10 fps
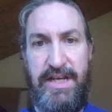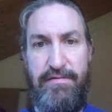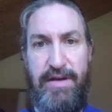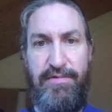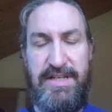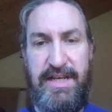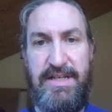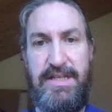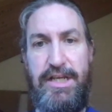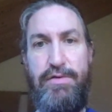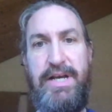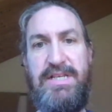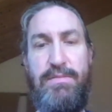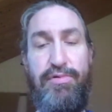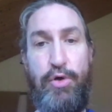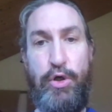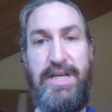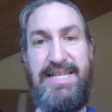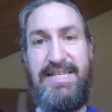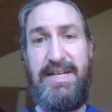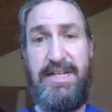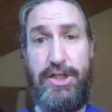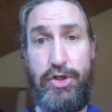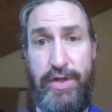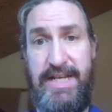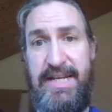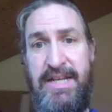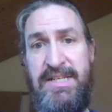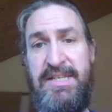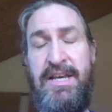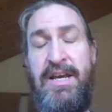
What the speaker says: He represents the US abroad. He signs treaties.